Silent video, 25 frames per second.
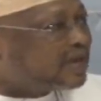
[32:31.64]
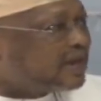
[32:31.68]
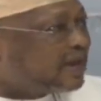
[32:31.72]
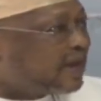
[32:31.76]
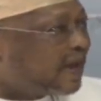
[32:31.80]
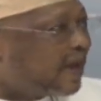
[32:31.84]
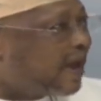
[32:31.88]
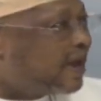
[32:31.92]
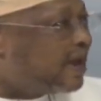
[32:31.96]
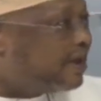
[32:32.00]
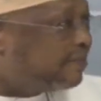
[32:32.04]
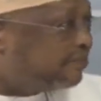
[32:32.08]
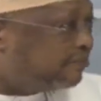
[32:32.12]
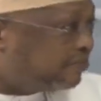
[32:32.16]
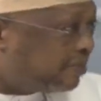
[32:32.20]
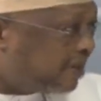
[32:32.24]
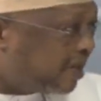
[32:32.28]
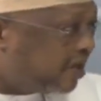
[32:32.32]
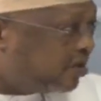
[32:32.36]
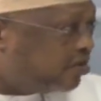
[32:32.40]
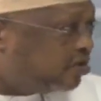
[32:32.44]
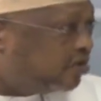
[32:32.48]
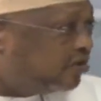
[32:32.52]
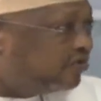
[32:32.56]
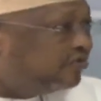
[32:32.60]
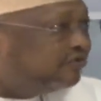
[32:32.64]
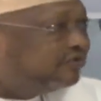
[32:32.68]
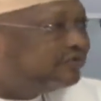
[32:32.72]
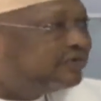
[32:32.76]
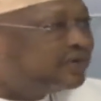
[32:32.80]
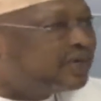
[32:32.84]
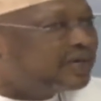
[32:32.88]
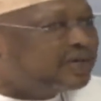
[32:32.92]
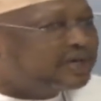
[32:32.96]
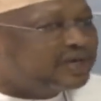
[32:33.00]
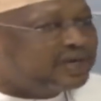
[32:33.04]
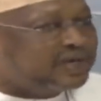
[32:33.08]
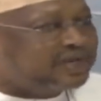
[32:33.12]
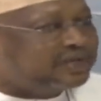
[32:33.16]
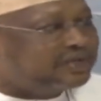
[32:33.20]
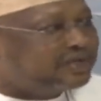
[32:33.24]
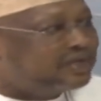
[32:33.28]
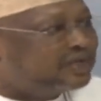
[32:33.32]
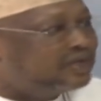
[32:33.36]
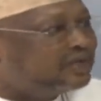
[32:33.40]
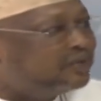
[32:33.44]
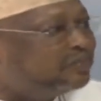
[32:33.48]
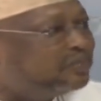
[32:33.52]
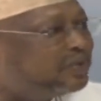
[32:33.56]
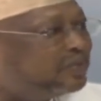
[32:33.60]
I am proud of, and I
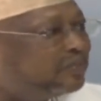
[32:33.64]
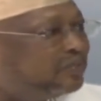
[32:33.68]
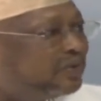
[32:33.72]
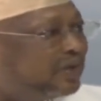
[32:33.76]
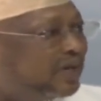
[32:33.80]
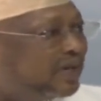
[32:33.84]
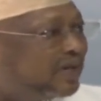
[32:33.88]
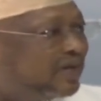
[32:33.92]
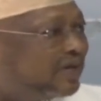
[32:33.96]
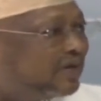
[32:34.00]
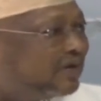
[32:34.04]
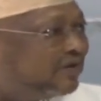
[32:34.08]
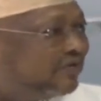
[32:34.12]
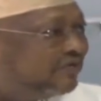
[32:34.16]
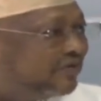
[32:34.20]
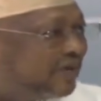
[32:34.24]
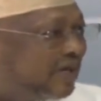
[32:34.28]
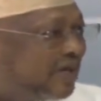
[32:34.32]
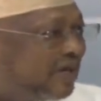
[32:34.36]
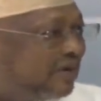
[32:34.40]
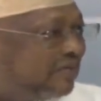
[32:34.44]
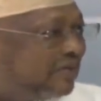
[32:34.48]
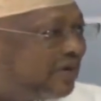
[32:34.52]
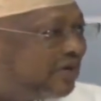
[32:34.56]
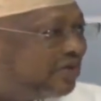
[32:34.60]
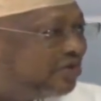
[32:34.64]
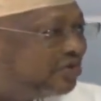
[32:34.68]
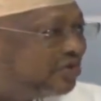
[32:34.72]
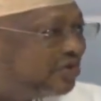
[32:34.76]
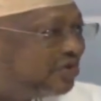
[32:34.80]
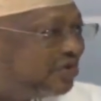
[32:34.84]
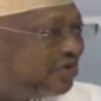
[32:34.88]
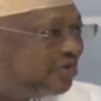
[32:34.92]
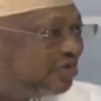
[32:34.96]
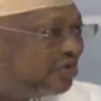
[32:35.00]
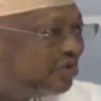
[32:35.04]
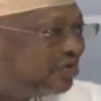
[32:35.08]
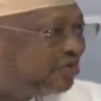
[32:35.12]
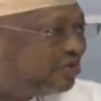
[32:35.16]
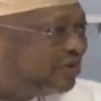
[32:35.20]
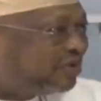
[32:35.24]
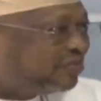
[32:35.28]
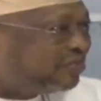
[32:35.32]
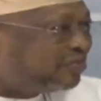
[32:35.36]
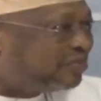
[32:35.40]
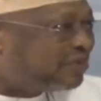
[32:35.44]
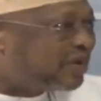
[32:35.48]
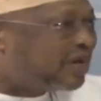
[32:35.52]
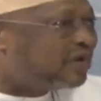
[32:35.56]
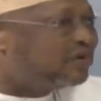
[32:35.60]
think the people of Adamawa should also be
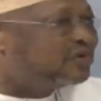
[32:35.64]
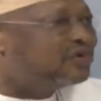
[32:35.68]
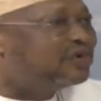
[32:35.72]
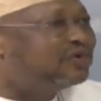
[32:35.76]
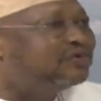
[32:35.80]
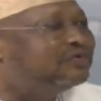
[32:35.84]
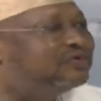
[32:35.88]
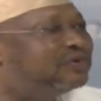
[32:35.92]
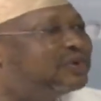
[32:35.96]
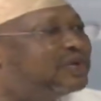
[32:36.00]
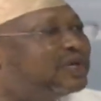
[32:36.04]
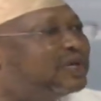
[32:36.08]
proud of.